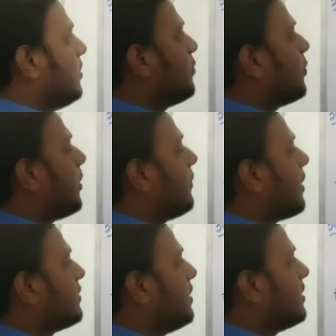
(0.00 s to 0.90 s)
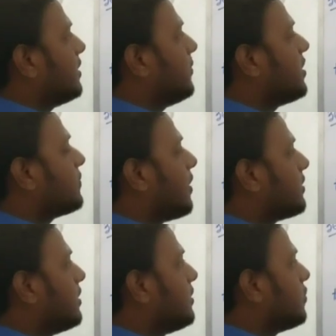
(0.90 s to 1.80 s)
improper fraction, this is mixed
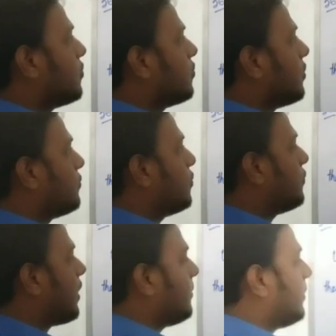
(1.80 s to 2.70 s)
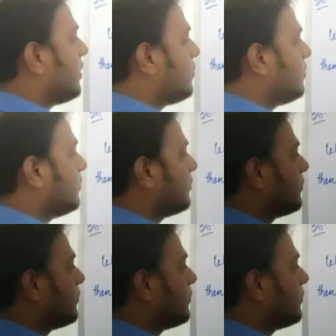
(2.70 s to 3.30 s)
fraction, so 2 to the 4, 5 by 2.